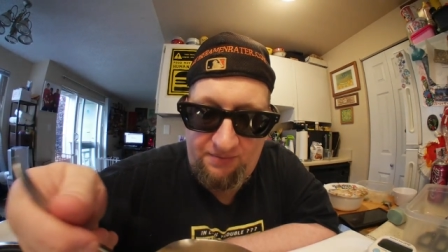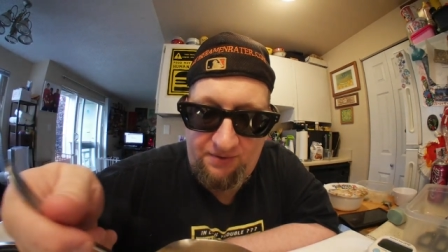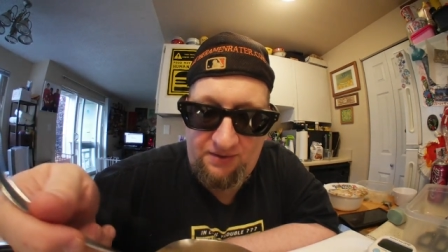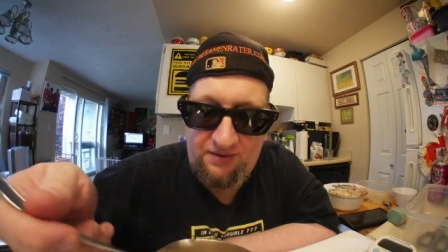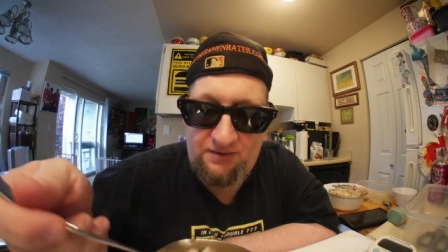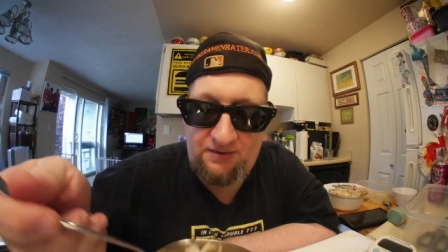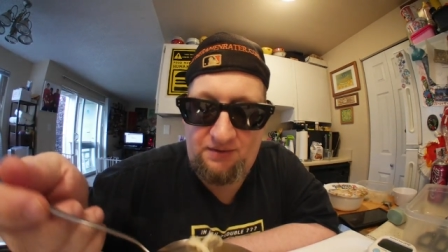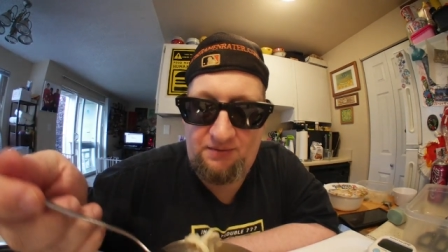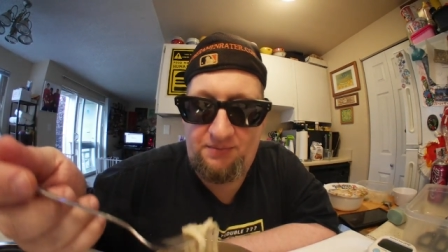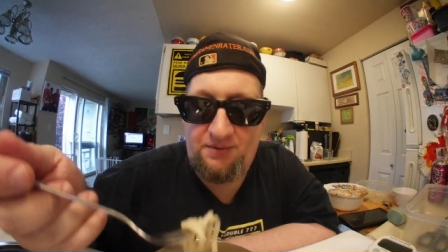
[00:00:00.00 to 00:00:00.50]

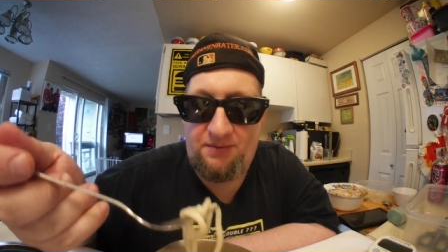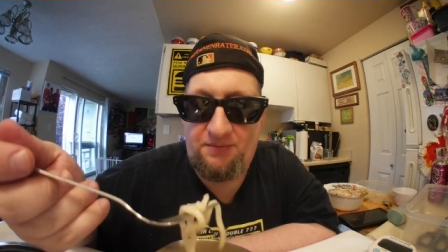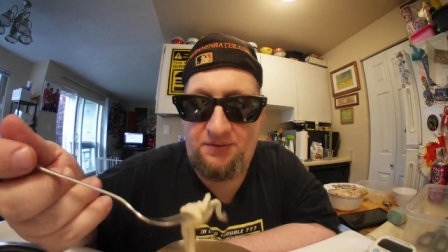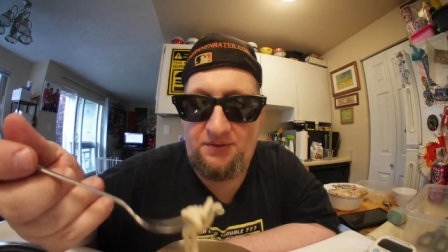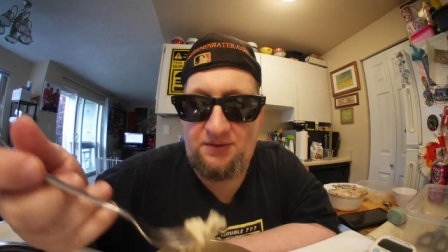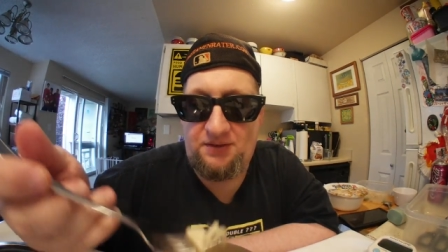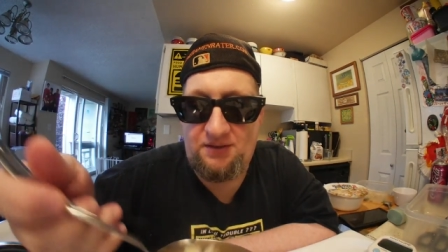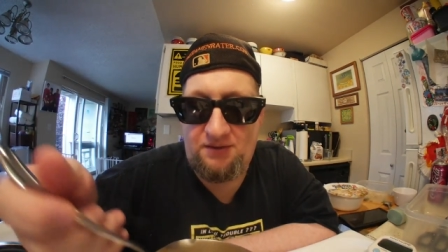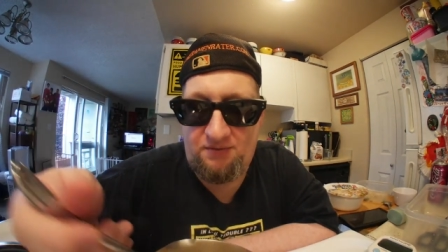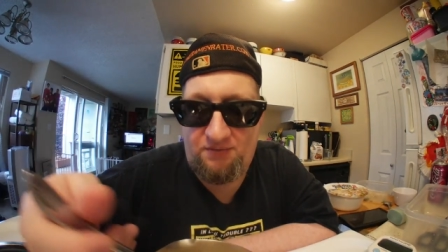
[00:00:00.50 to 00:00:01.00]
because I'll be able to
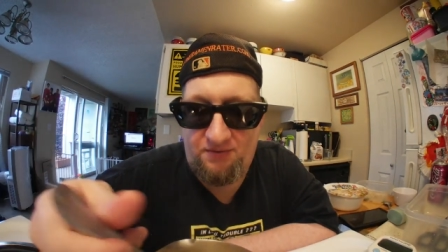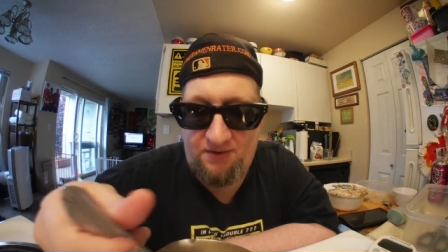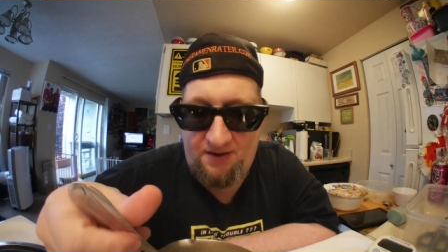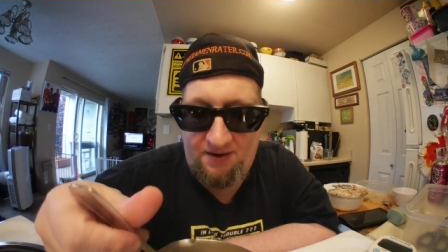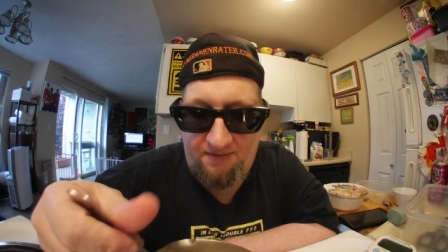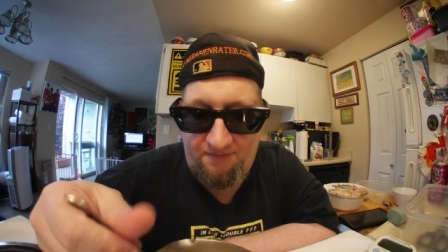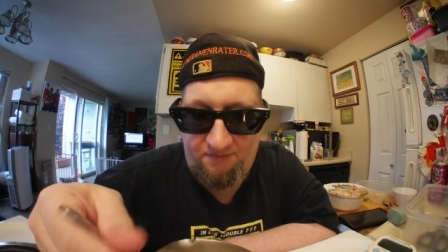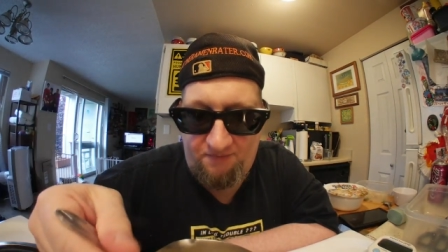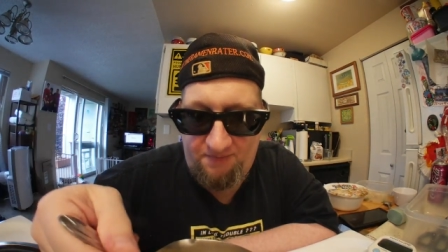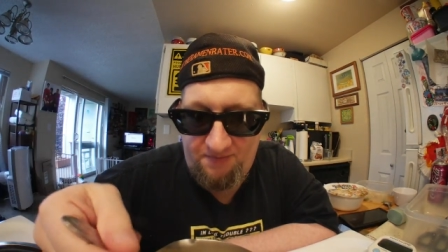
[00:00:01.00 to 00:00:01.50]
tell
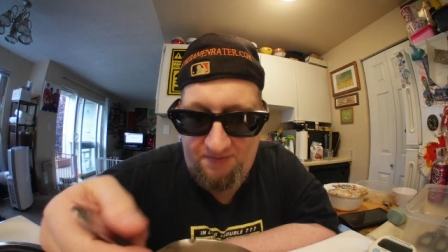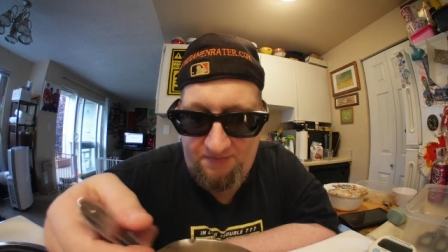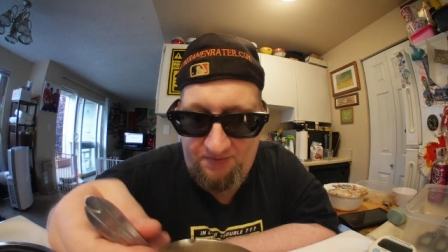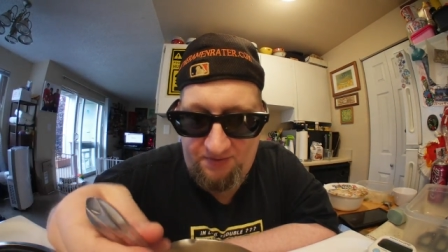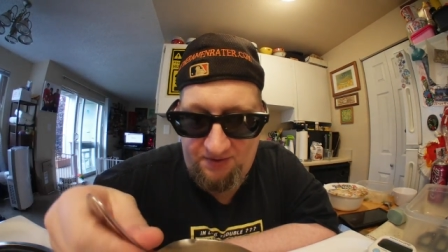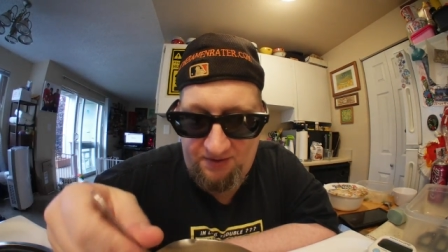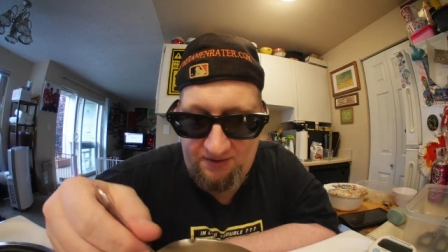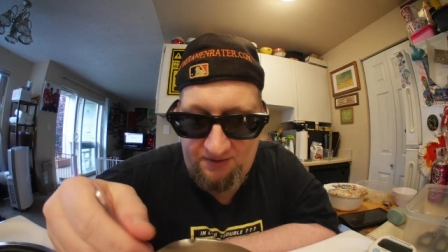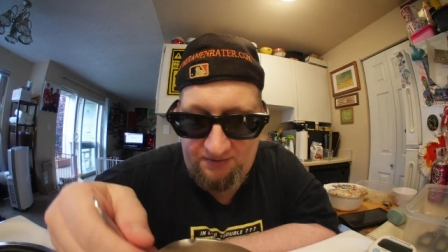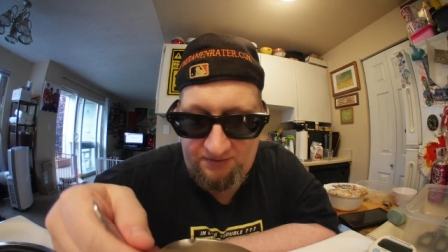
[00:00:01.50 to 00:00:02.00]
that from
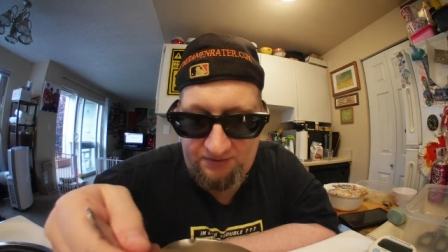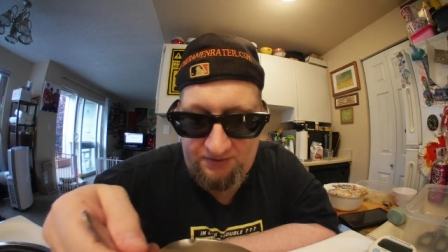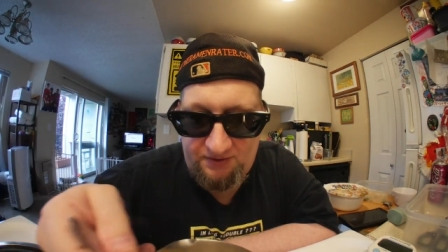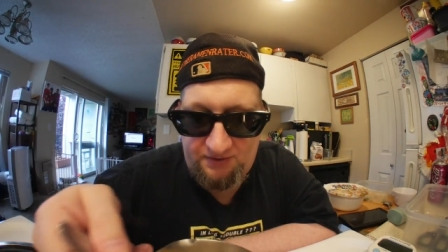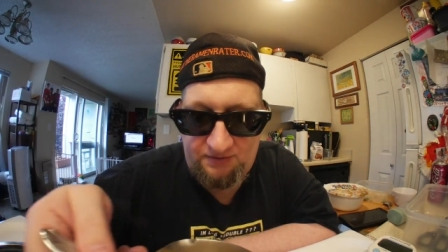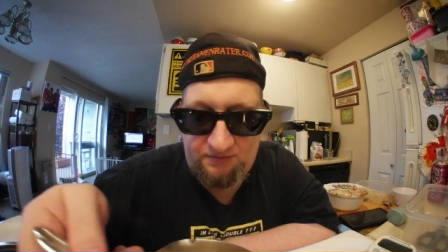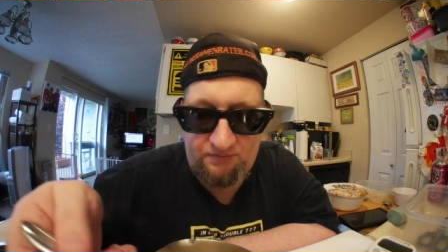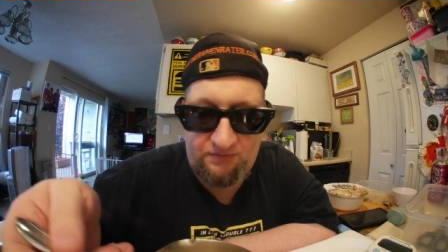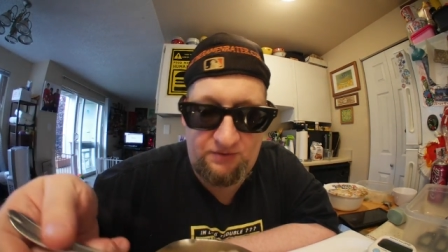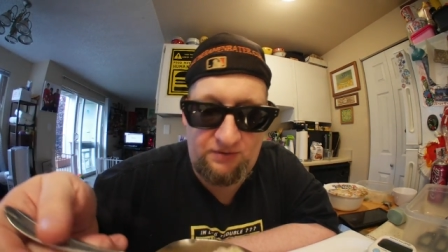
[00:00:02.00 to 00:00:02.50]
everything else
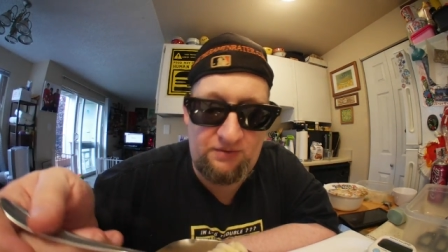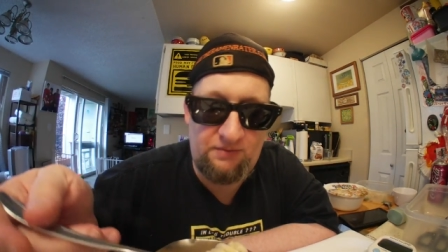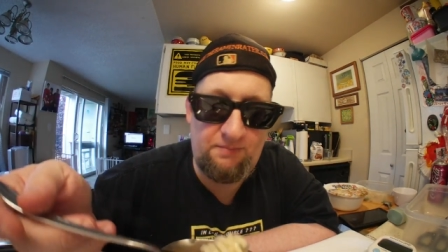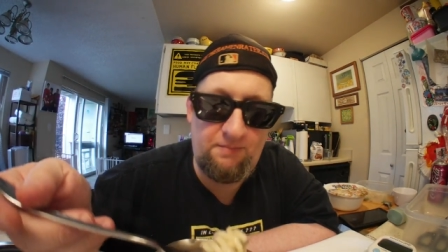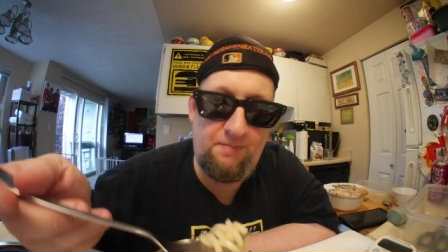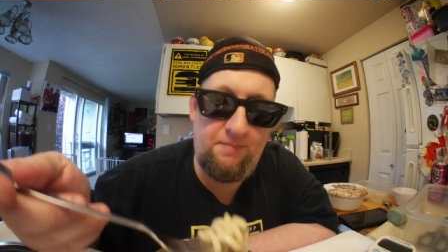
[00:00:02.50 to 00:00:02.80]
anyway.